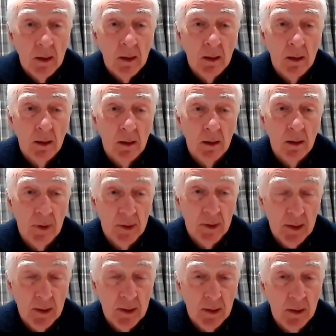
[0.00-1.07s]
uh, but
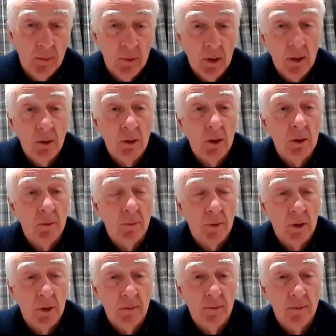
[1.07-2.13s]
said to him, Go
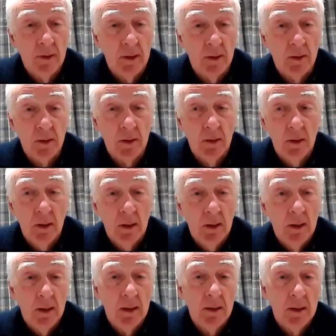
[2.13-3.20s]
home to your friends
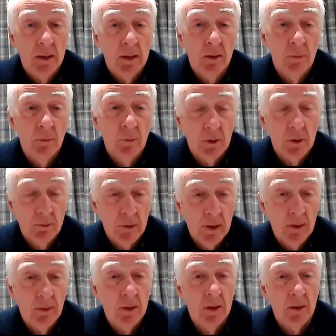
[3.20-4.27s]
and tell them what
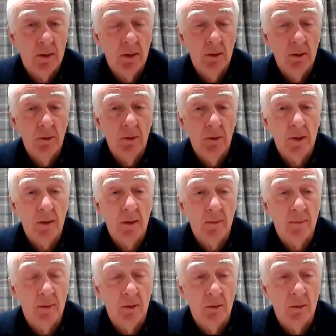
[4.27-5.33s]
great things the Lord has done
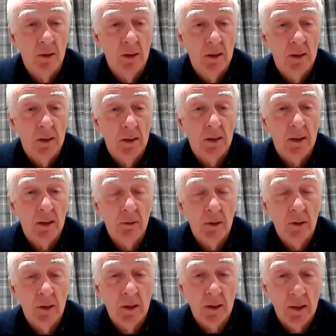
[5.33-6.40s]
for you and how
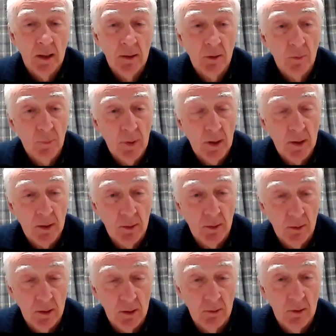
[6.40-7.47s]
he has had
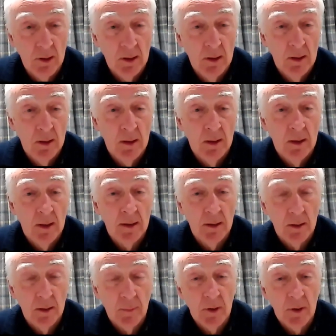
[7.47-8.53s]
compassion on you. And
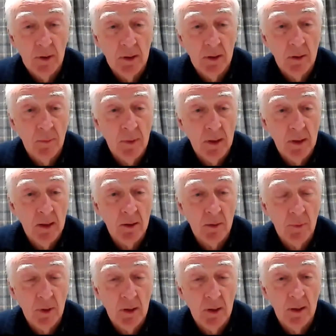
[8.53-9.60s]
he departed and began
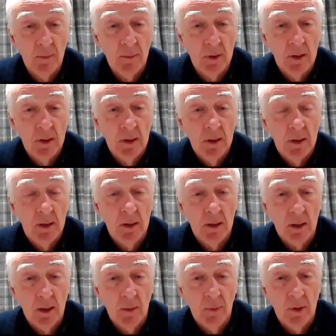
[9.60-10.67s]
to proclaim in
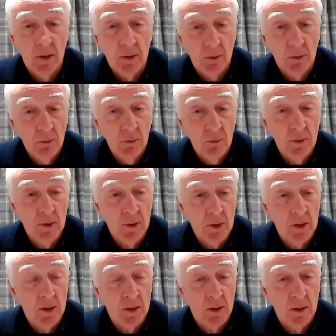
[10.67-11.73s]
Decapolis all that
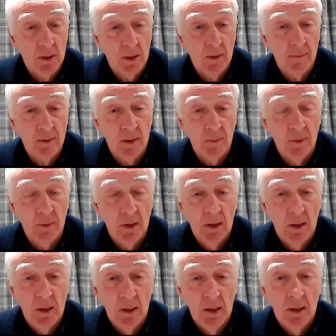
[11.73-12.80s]
Jesus had done for him,
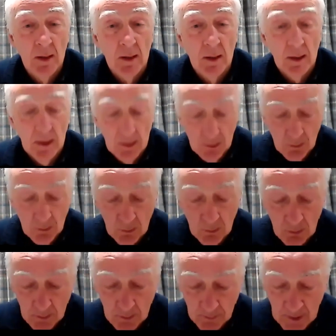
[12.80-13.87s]
and
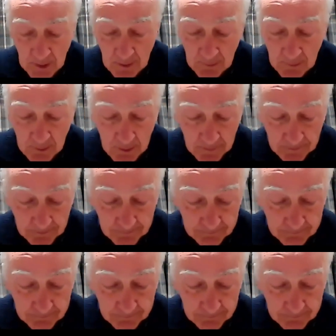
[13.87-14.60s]
all marveled.